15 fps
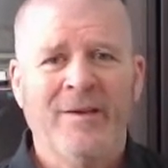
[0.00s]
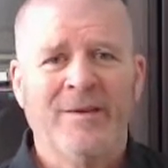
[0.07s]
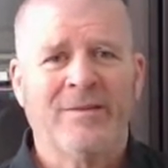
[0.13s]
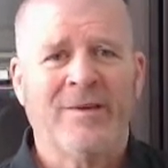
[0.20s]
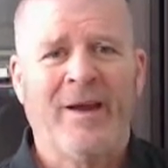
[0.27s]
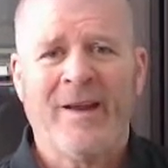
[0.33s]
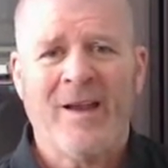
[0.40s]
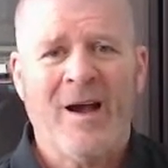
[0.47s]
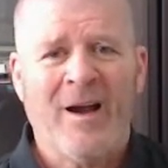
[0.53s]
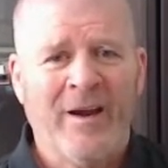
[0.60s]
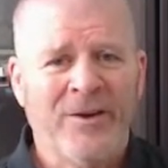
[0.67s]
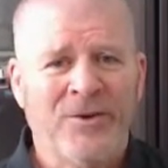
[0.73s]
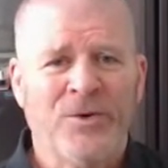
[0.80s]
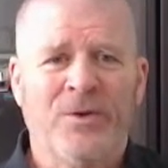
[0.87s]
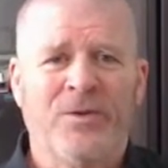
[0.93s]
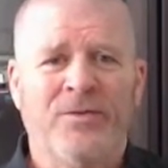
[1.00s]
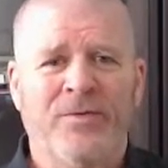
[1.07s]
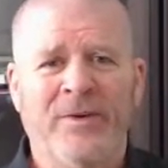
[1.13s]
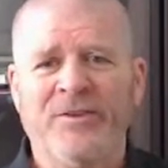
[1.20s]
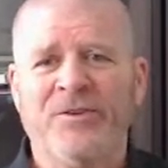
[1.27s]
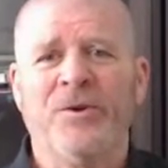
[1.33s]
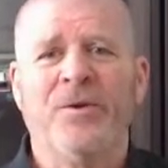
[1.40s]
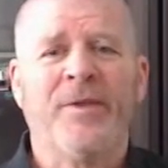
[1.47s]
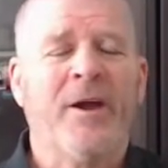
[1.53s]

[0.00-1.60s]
psychiatrist, physical